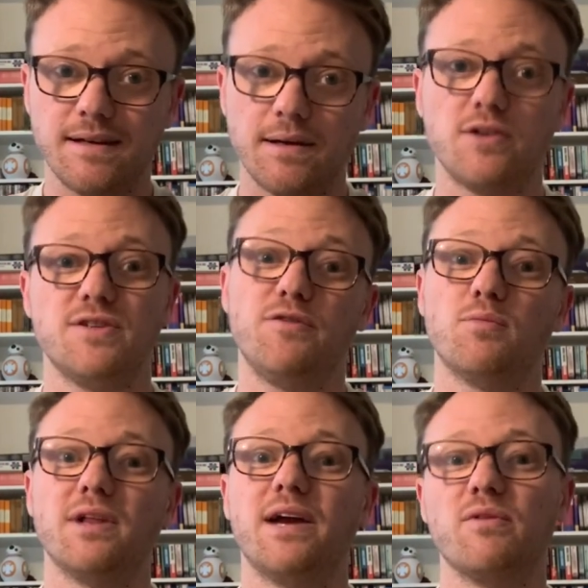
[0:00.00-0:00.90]
because if you're
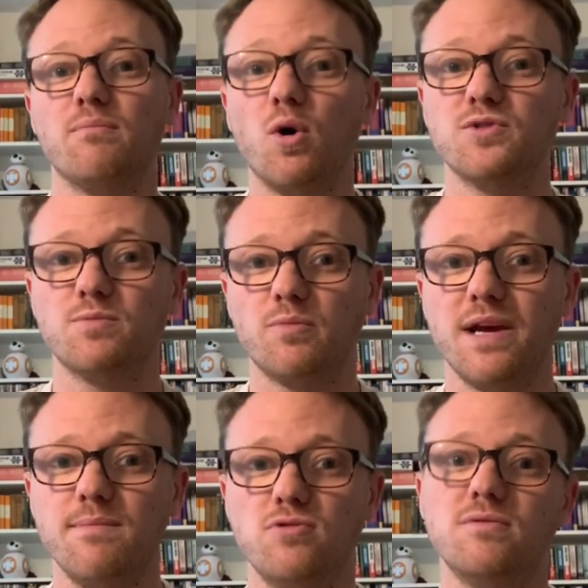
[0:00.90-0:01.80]
playing with multiple people,